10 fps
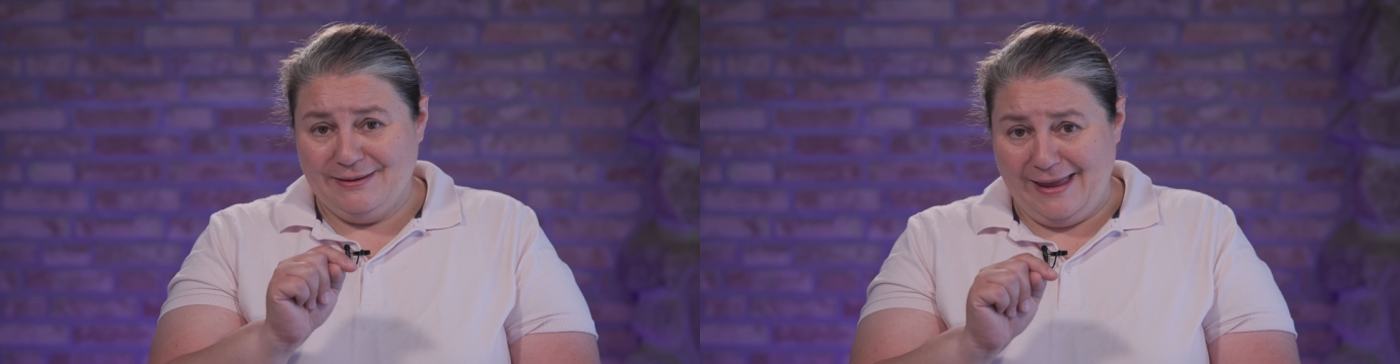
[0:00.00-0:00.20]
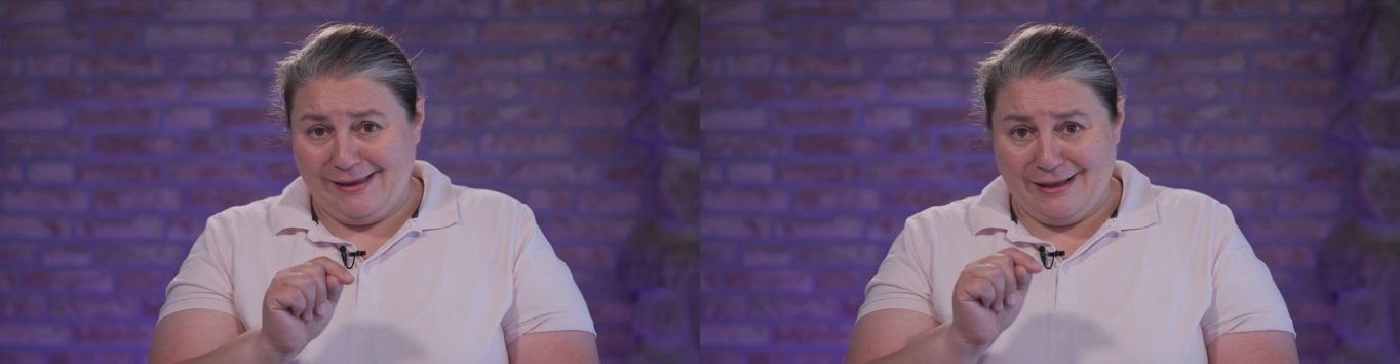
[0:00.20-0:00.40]

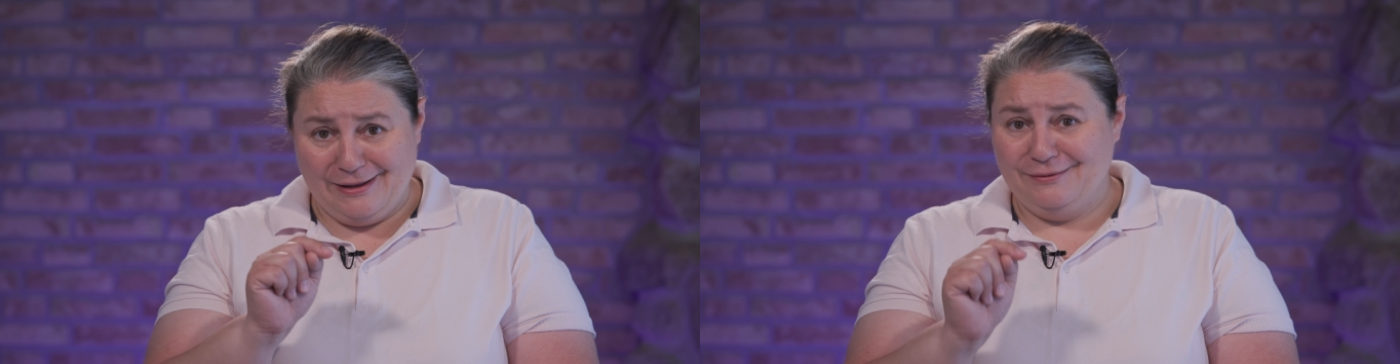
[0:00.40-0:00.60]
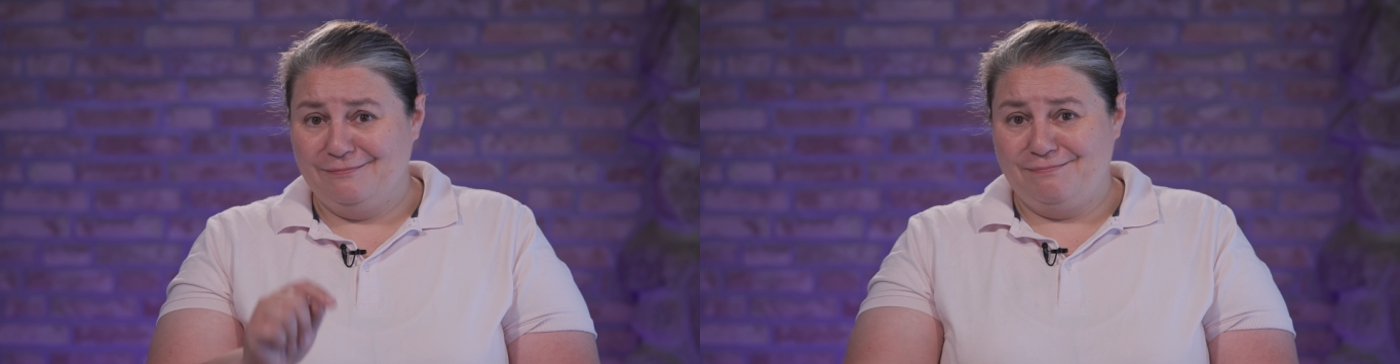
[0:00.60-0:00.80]

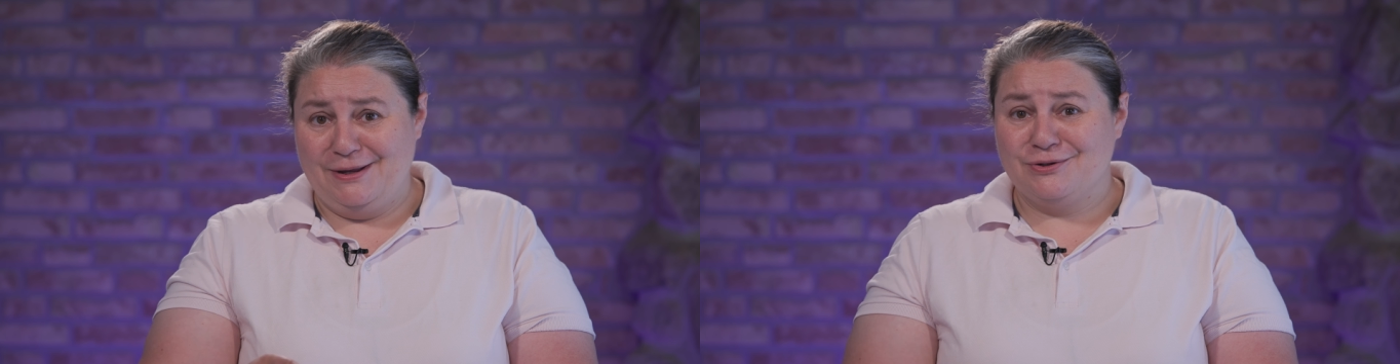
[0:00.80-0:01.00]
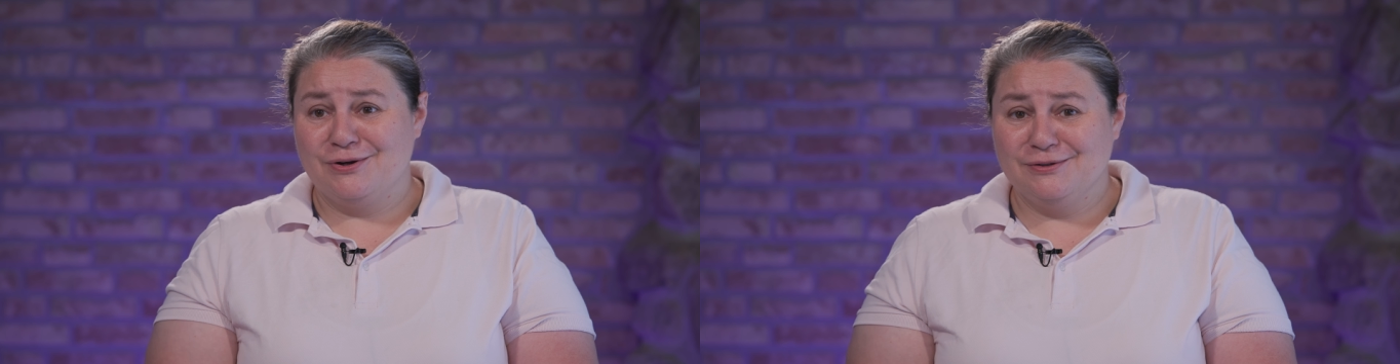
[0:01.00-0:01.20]
taking
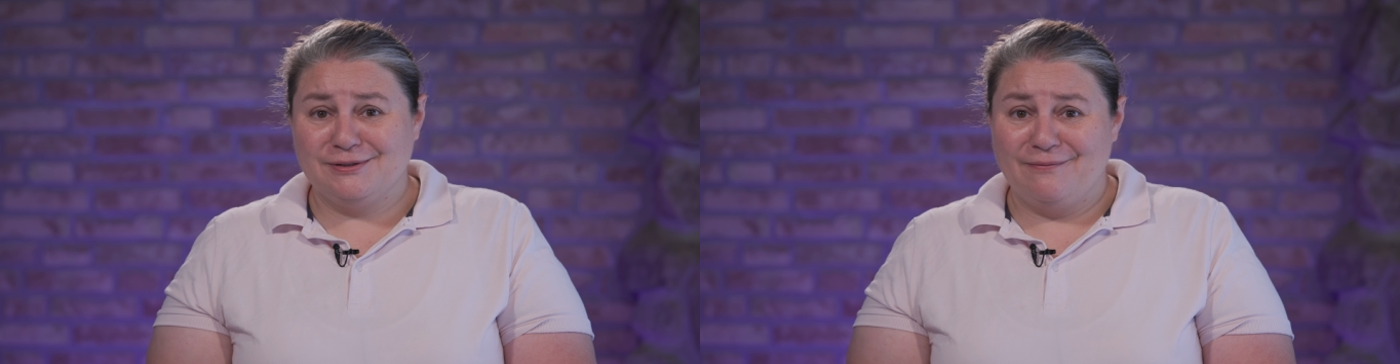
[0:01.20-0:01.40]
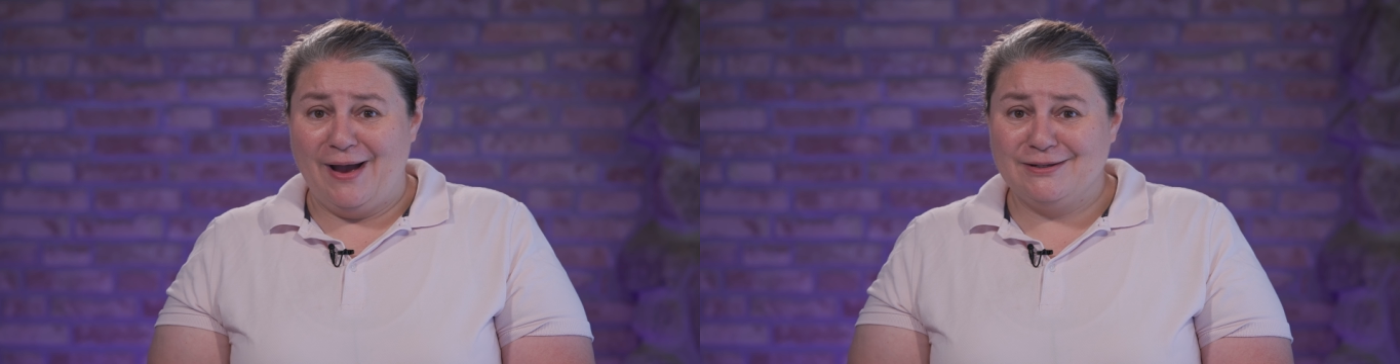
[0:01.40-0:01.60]
pictures
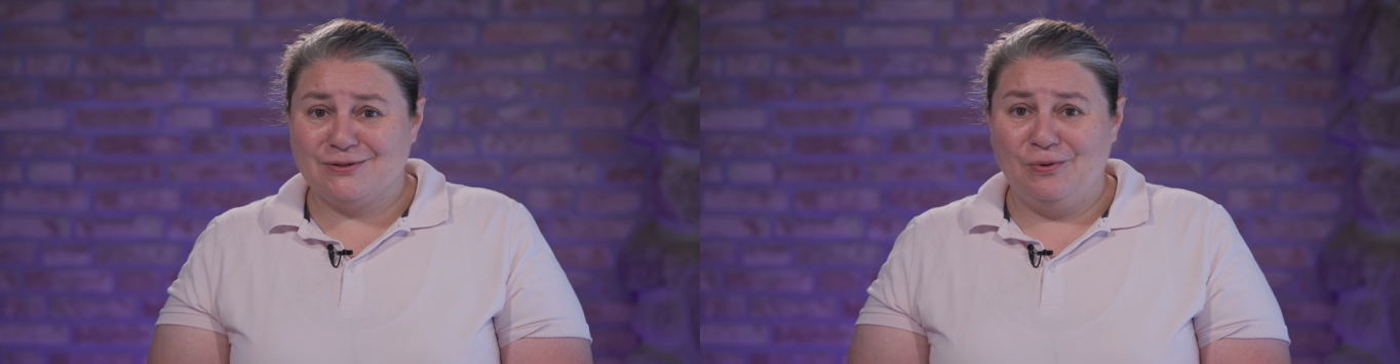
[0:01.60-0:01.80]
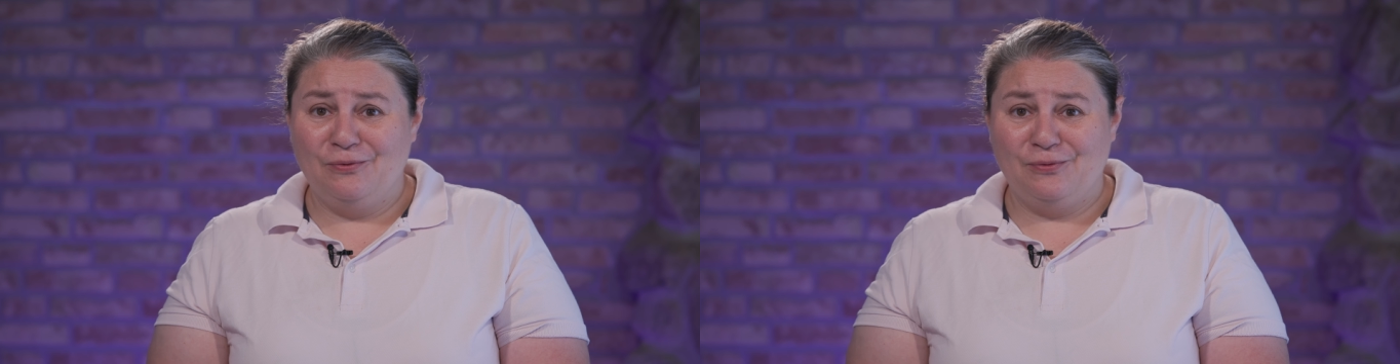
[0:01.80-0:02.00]
of high school